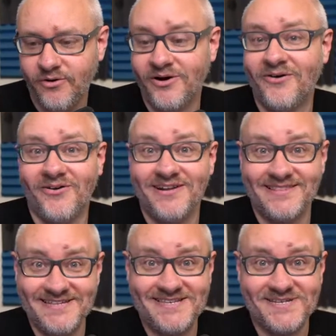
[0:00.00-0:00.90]
or did
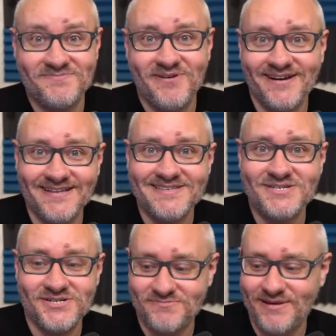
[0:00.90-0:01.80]
this experience
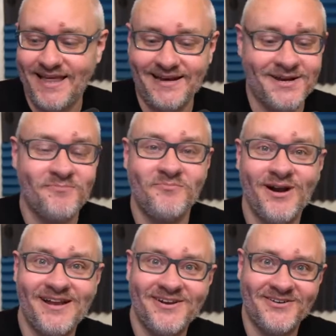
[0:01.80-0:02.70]
just be like, nope, we're
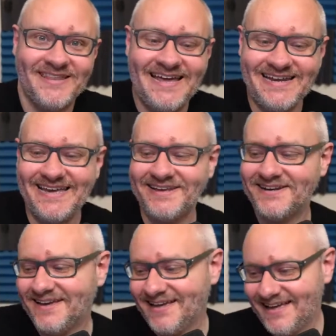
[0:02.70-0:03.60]
not doing that again?
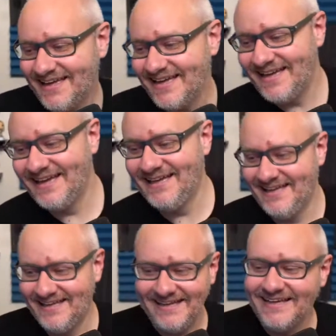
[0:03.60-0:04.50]
Uh,
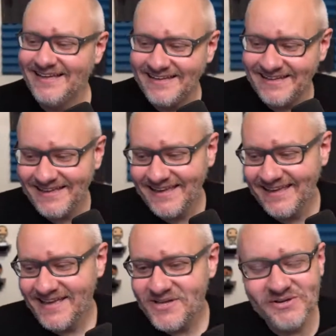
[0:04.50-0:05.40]

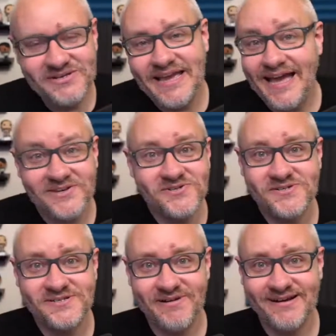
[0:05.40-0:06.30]
yeah, church
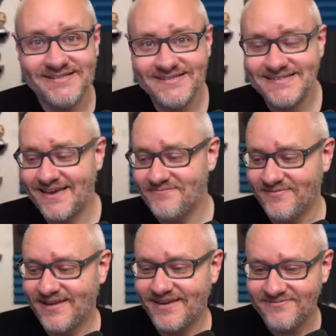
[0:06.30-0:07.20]
experiences can
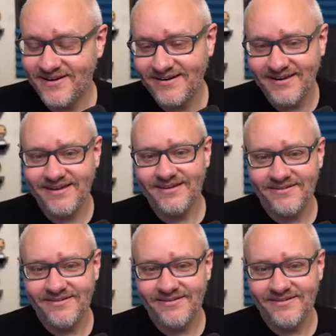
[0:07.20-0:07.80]
vary